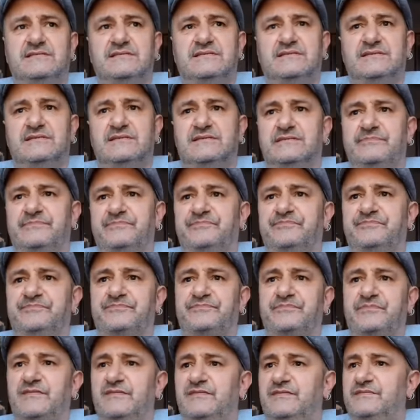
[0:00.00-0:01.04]

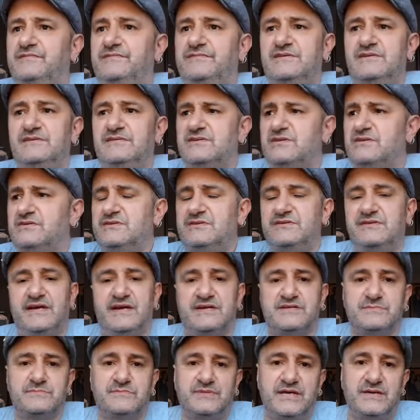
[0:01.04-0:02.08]
Um, 50,
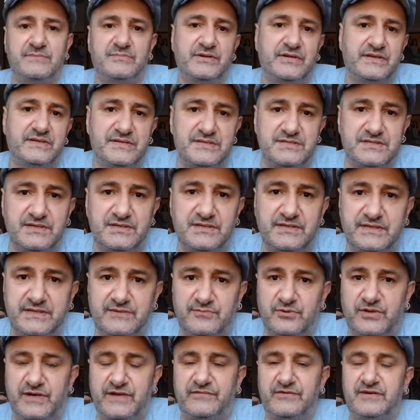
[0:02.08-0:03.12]
60,000 people are going to turn
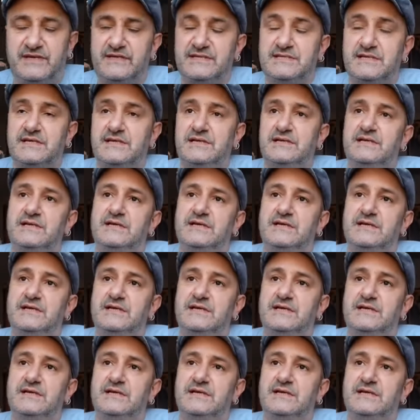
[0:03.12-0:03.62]
up, whatever it is.